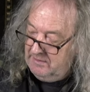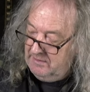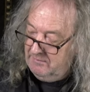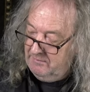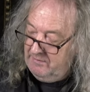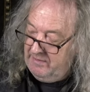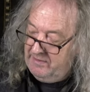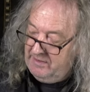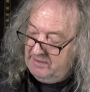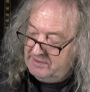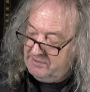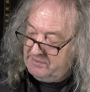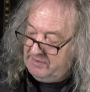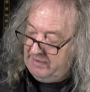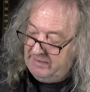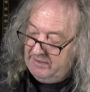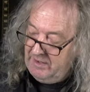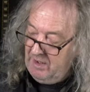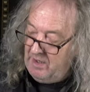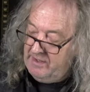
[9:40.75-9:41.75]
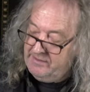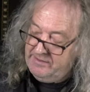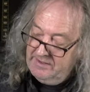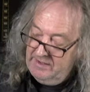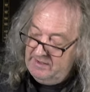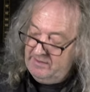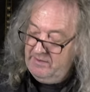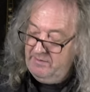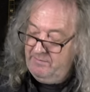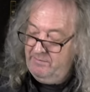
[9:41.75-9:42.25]
with the string guides
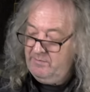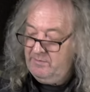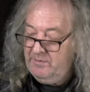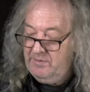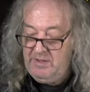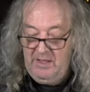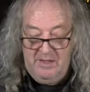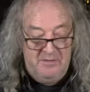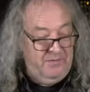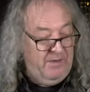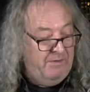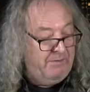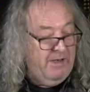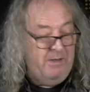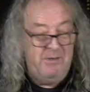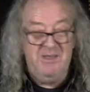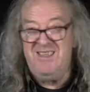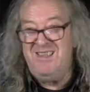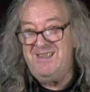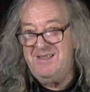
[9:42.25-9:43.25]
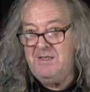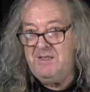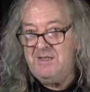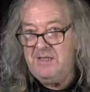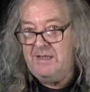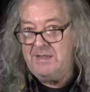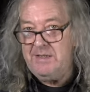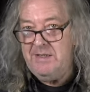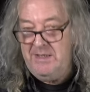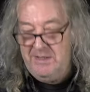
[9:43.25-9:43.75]
in them. So it's very, it's a
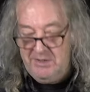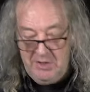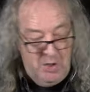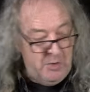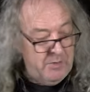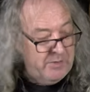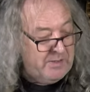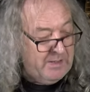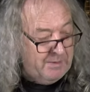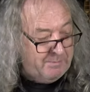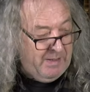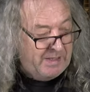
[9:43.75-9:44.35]
sixty-two, isn't it?